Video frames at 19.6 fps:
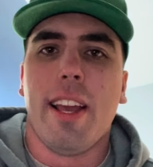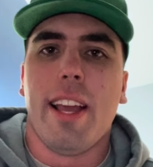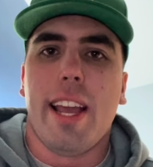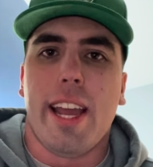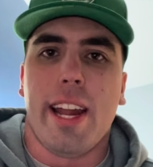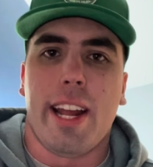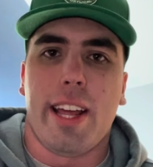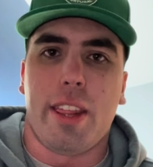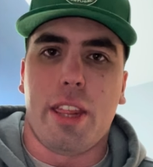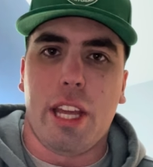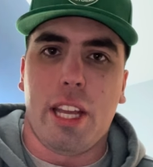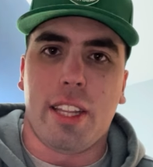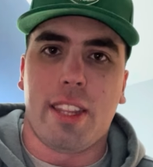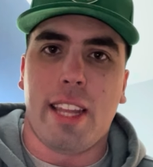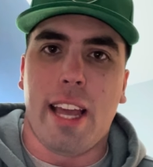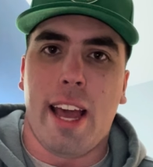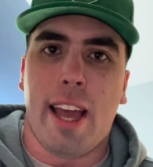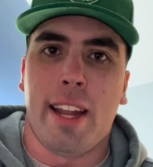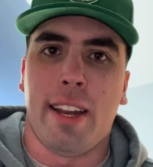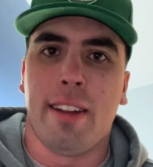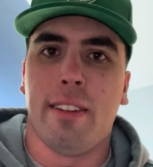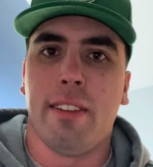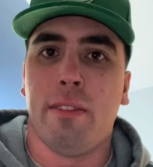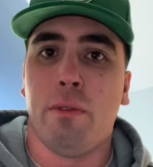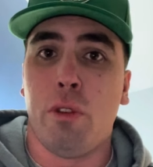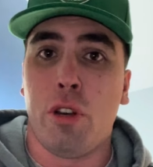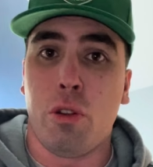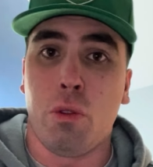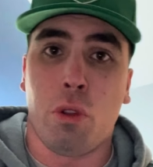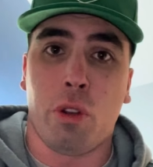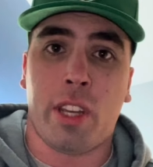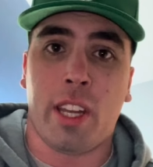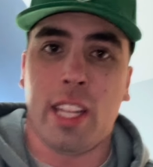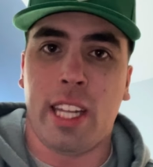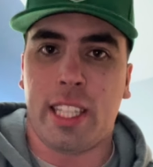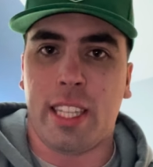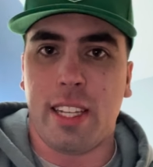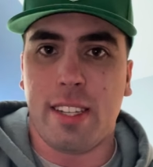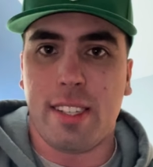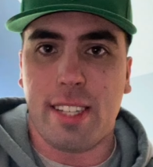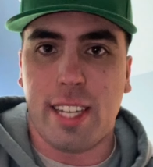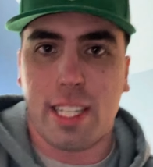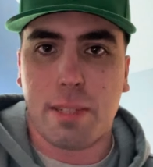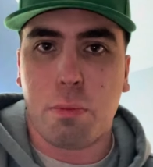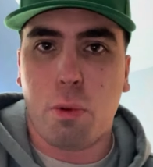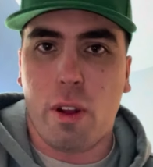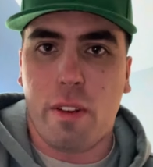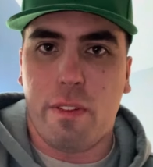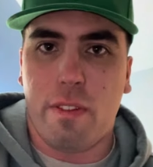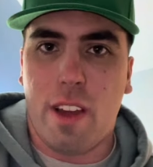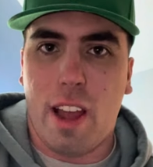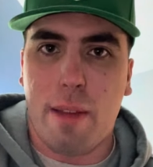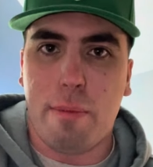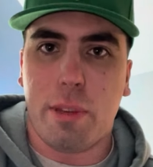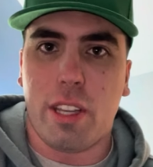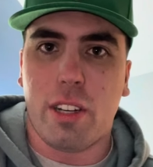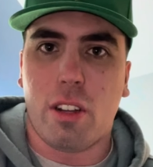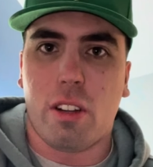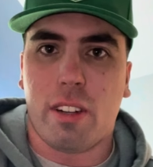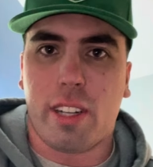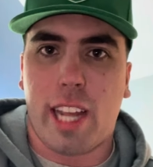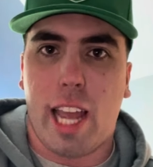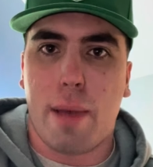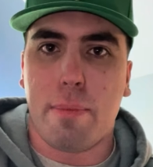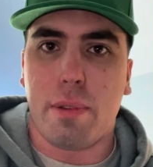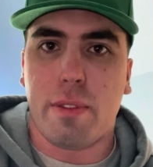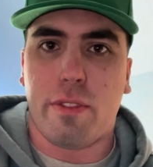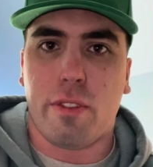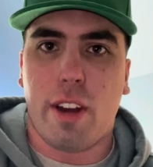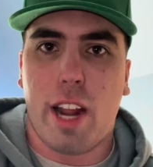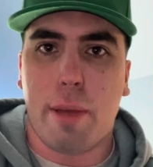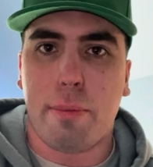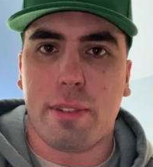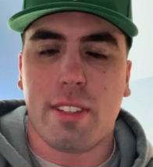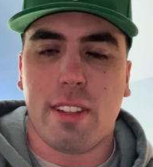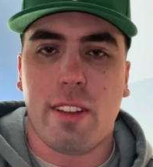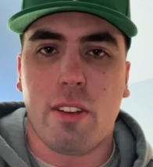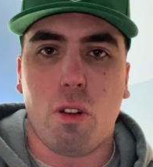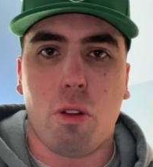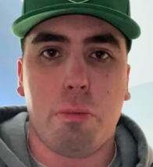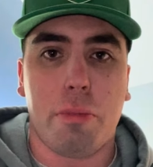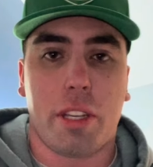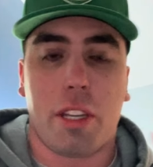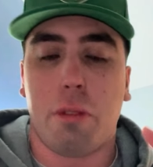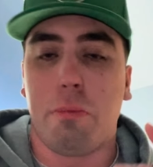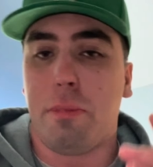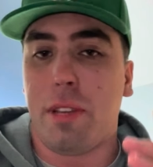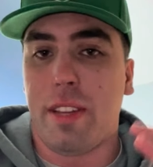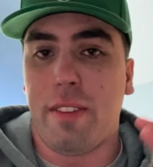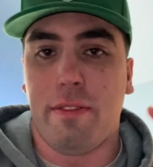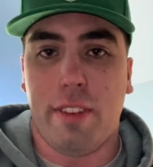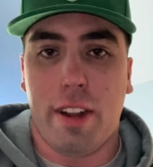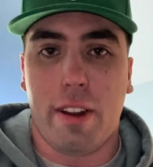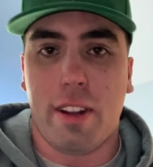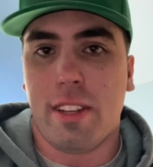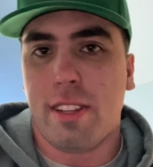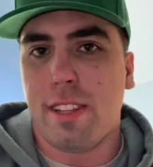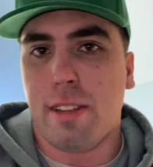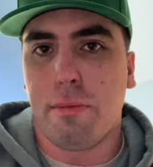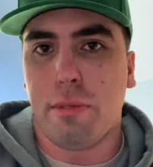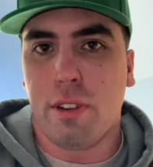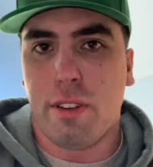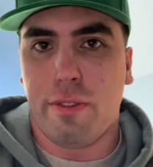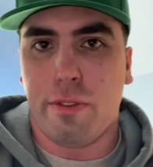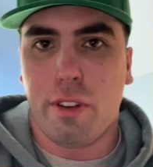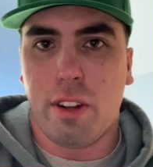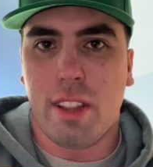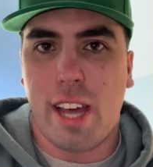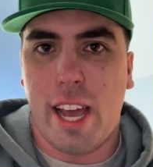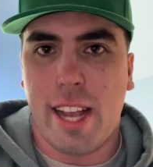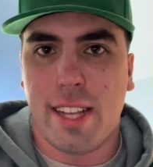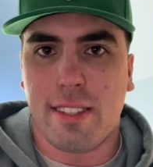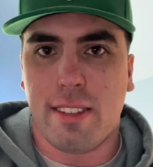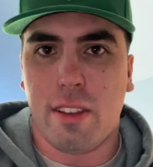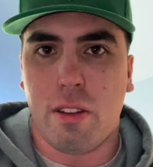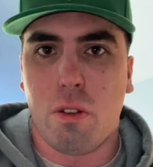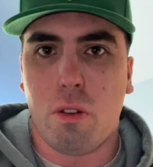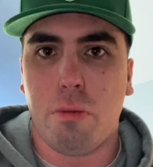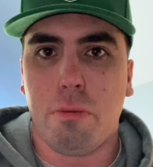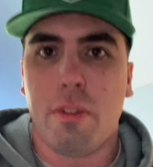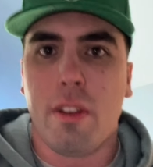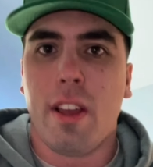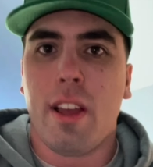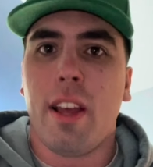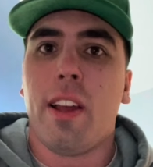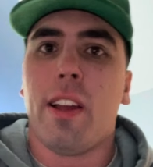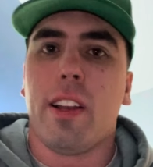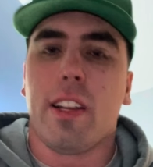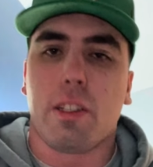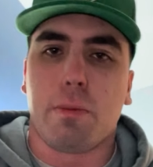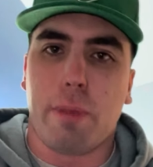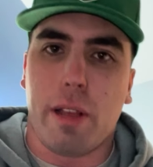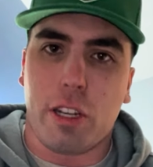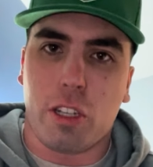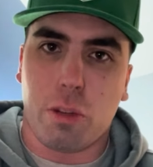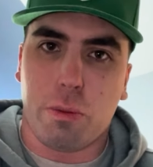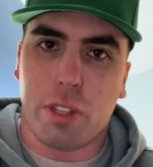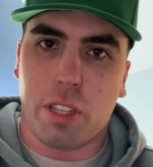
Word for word: And I think that when you look at like the $6.5 million cap hit for Hampus Lindholm, it could be very similar for Elias Lindholm, especially with